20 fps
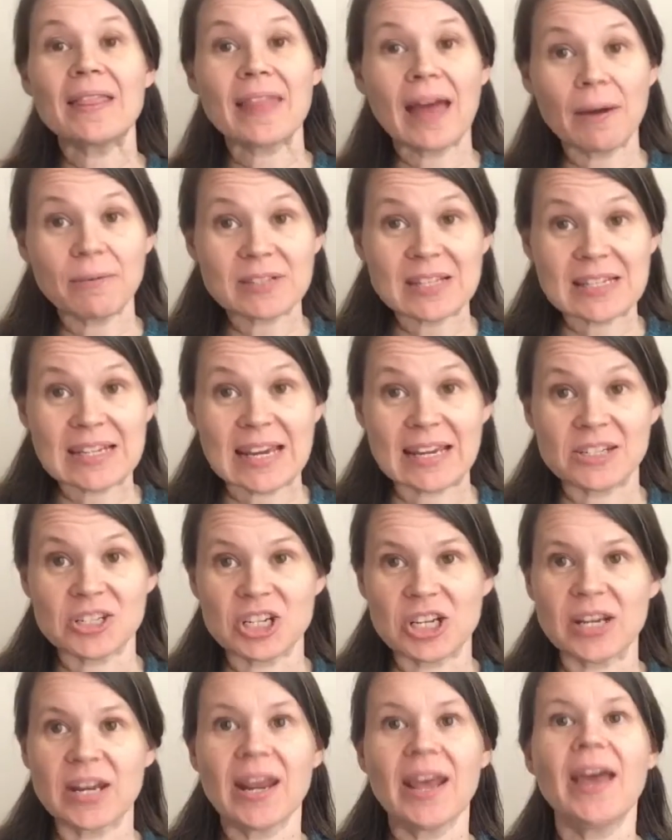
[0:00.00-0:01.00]
that was a
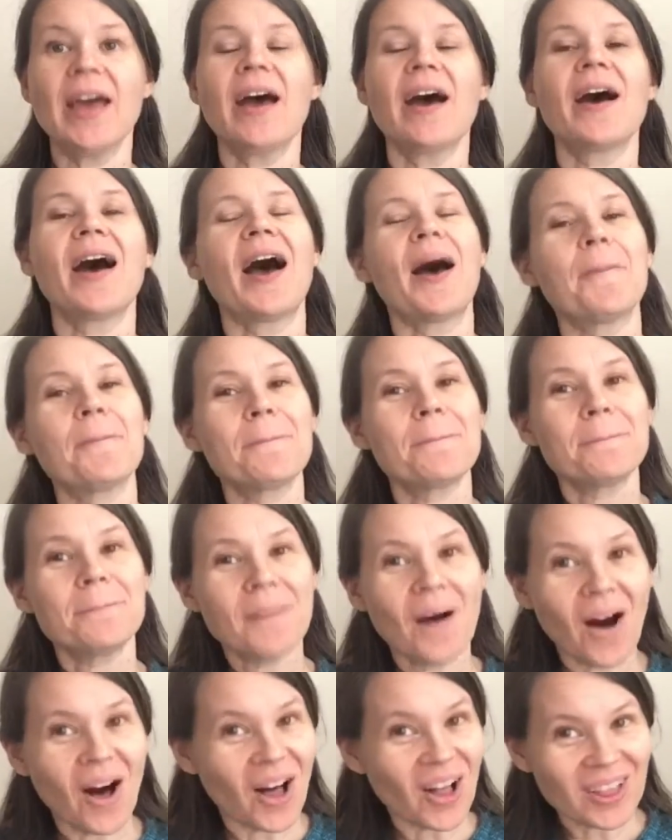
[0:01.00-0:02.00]
tangent.
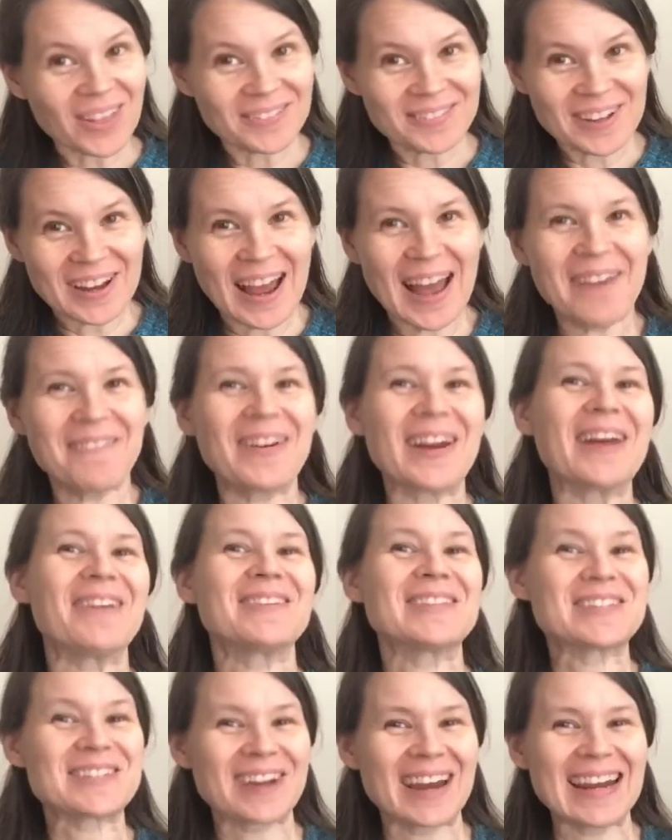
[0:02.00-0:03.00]
All of what I
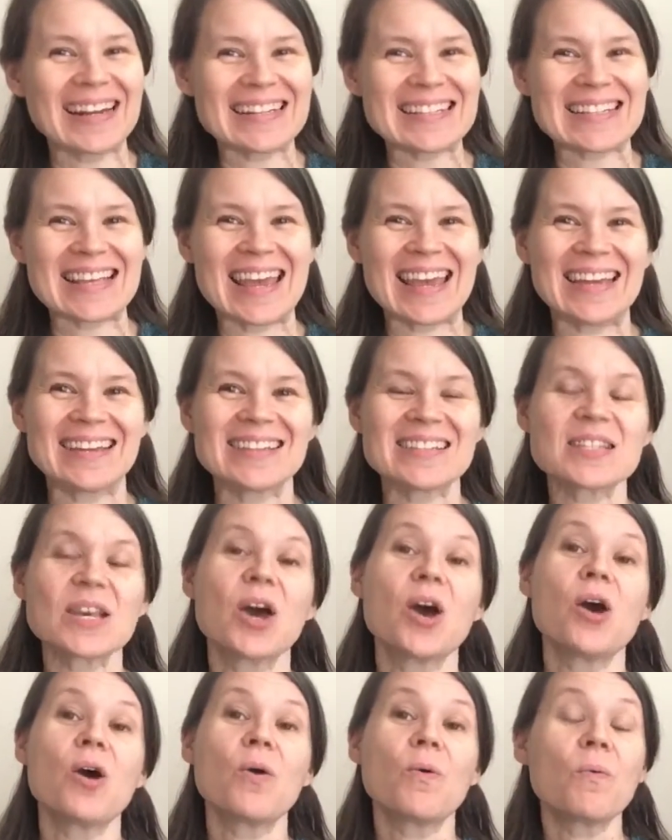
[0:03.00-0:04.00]
was trying to say is,
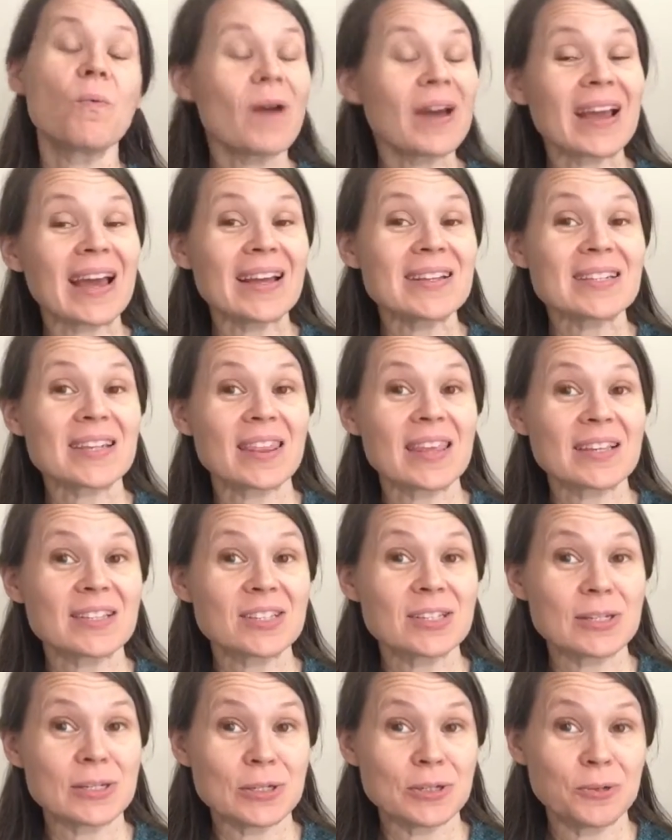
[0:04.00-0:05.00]
what kinds of
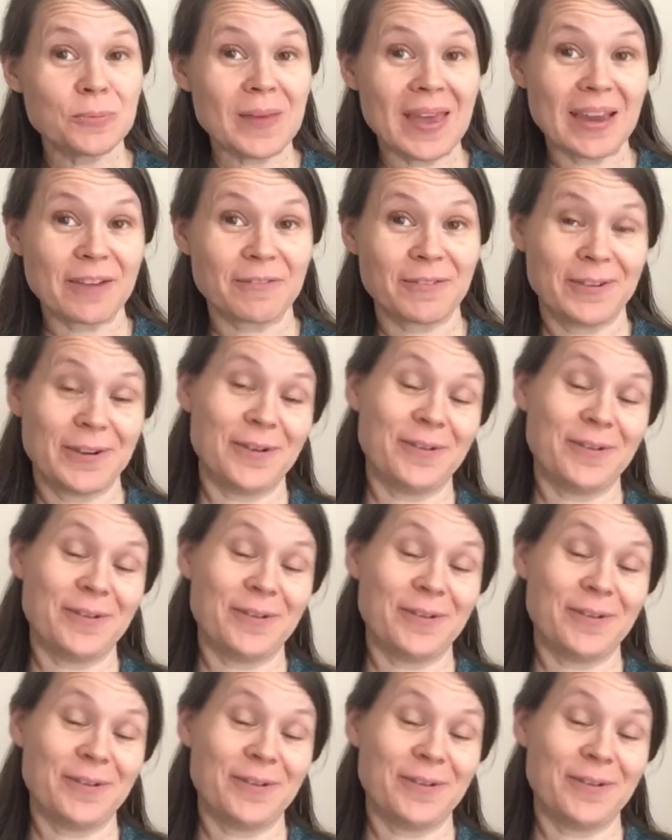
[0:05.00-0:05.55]
things do you make for